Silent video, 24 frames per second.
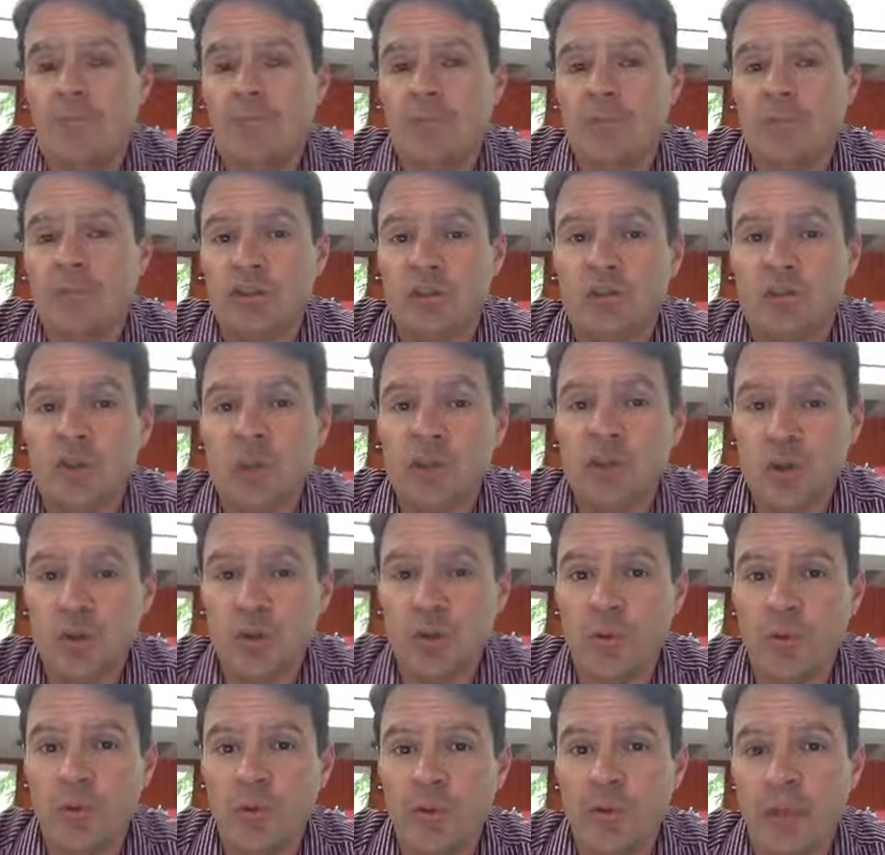should be
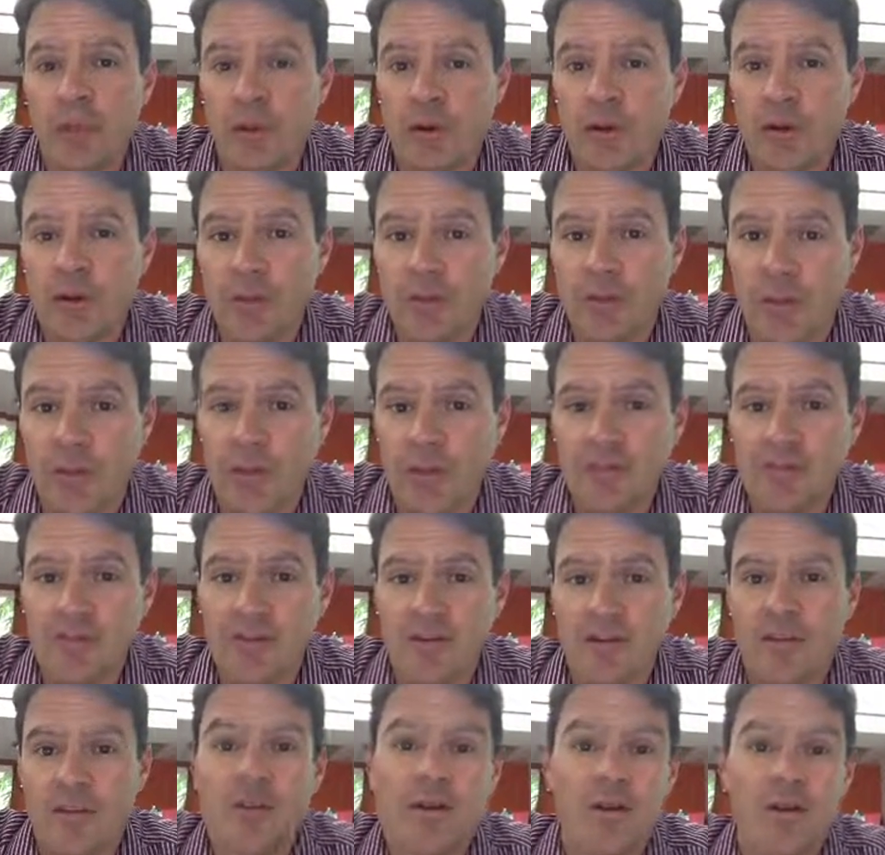doable in 30 minutes,
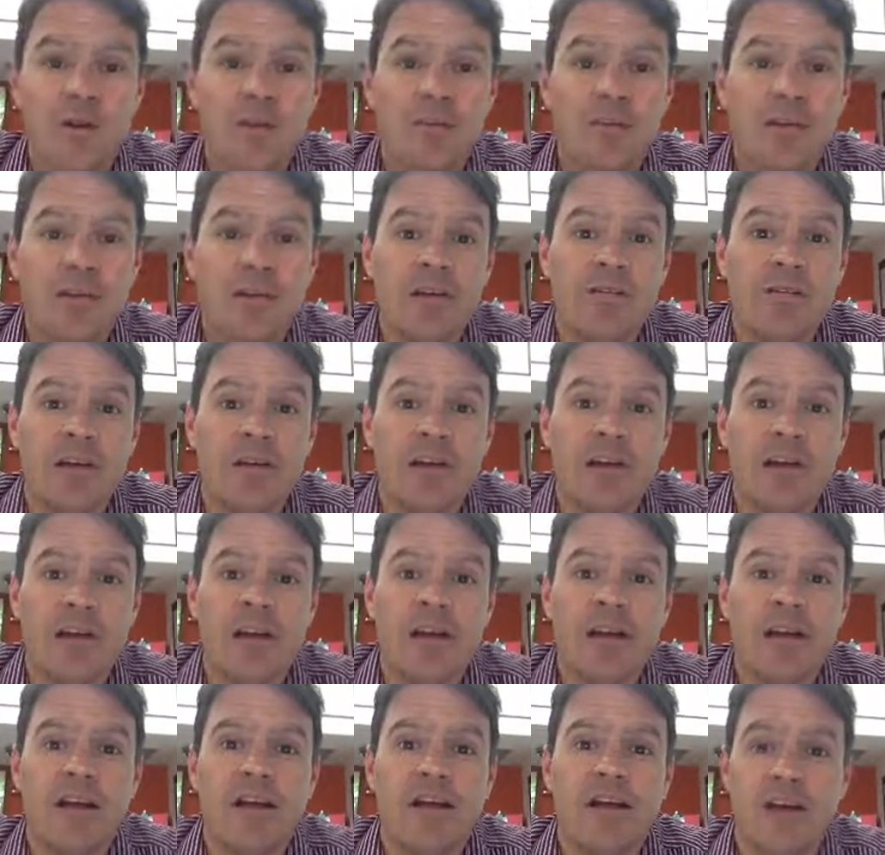although it'll be a
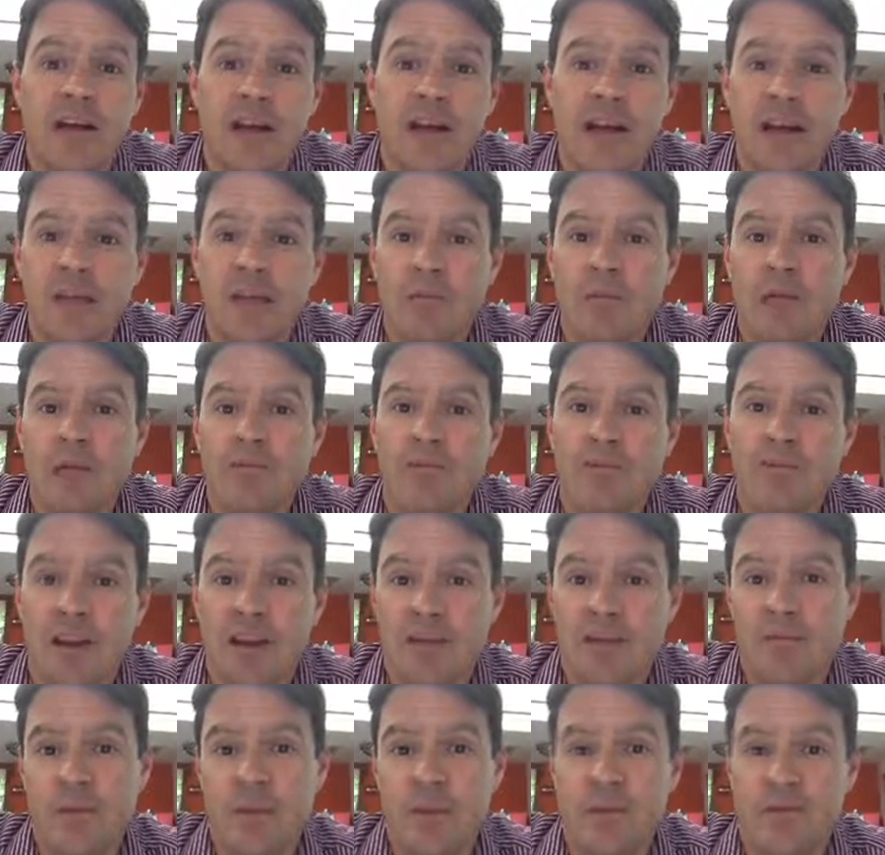very crammed,
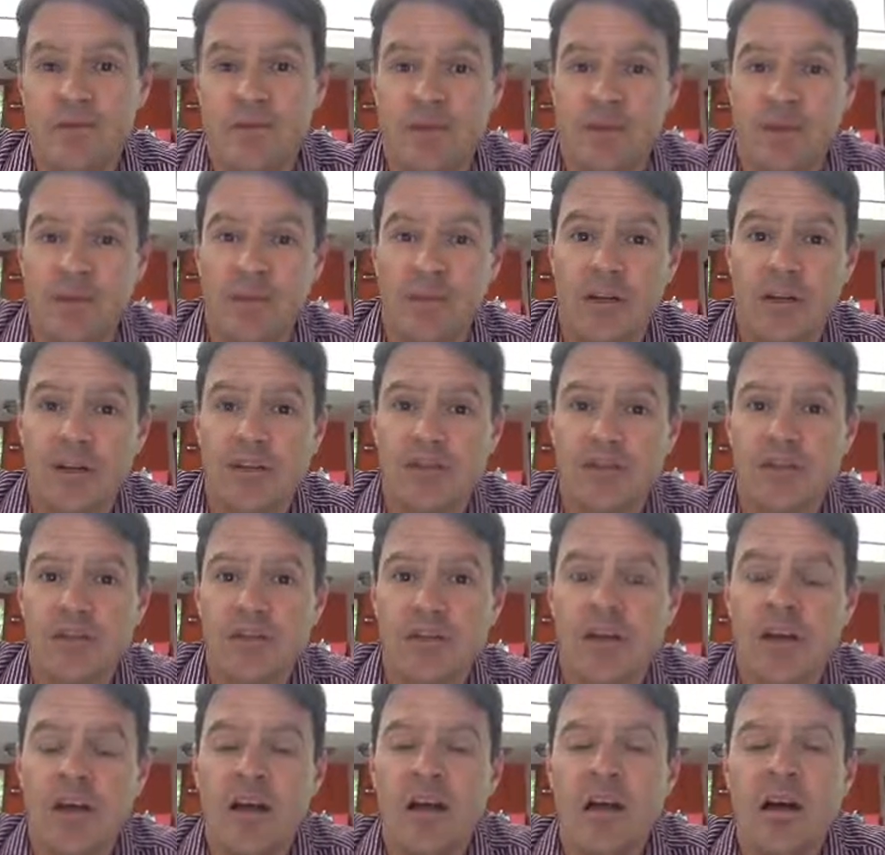fast-paced 30 minutes.
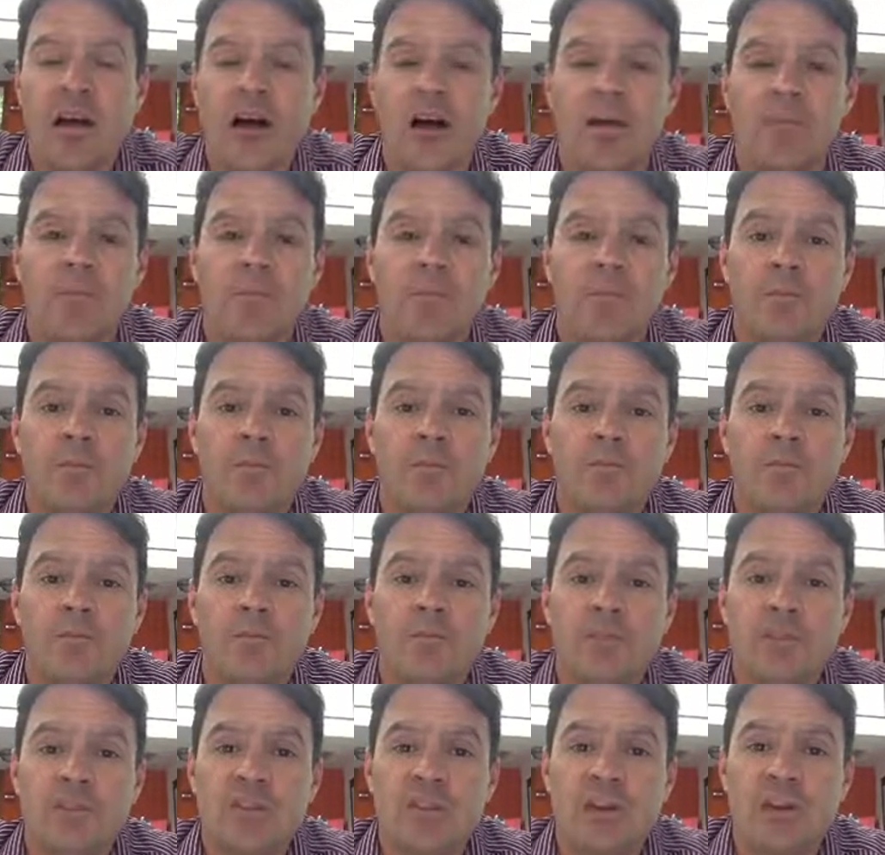
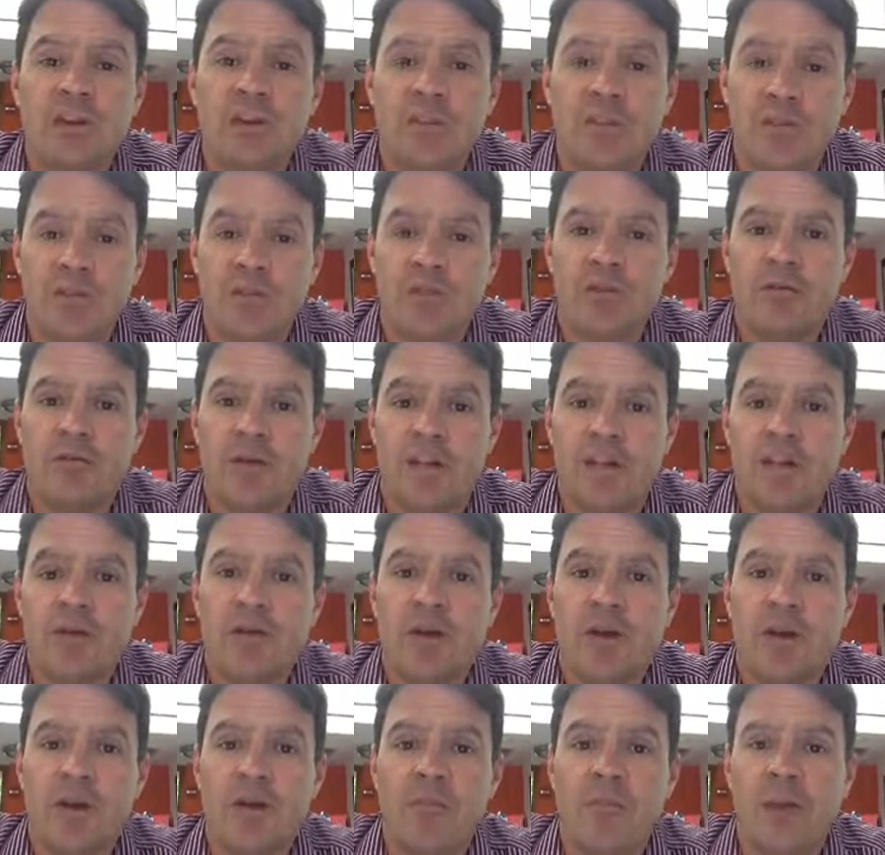So
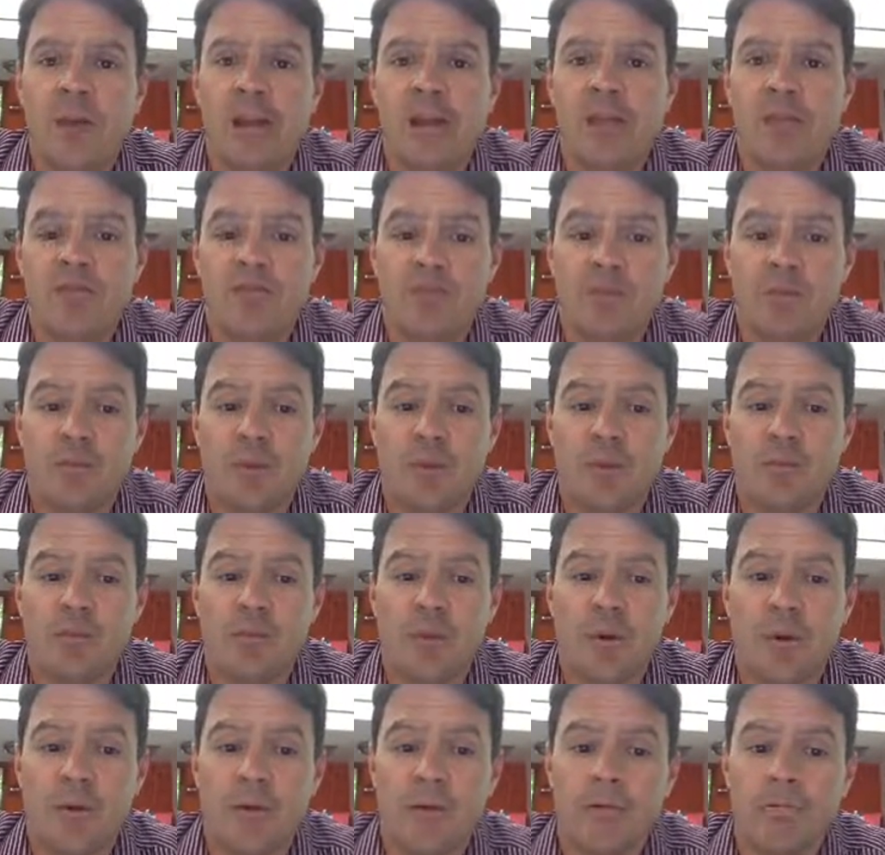keeping on pace will be
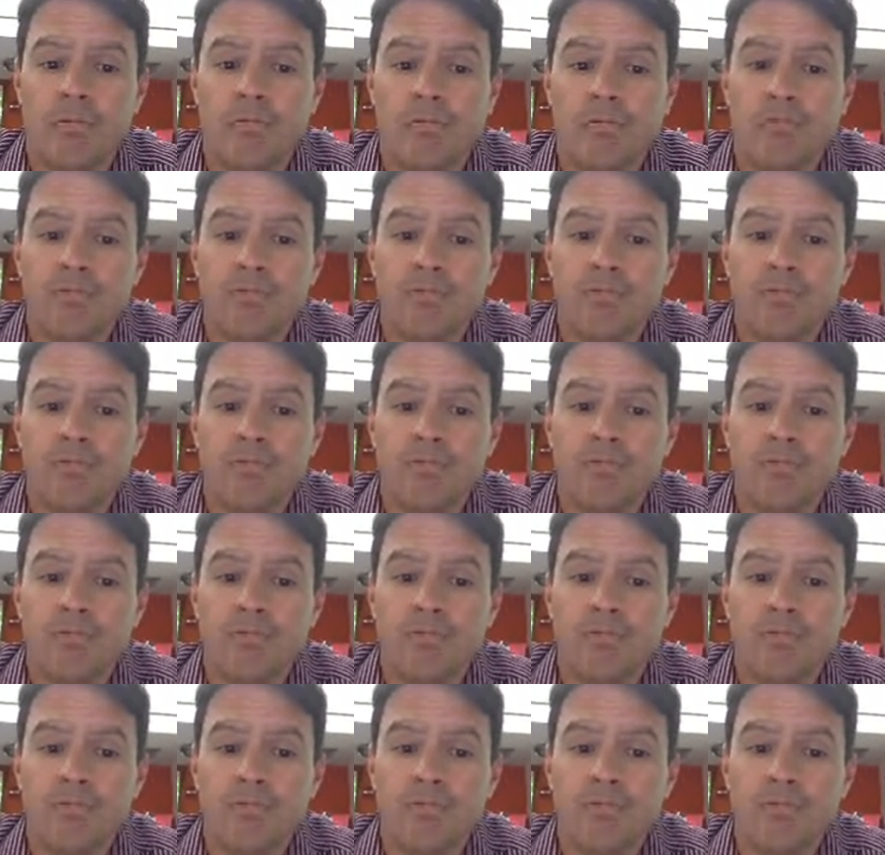important.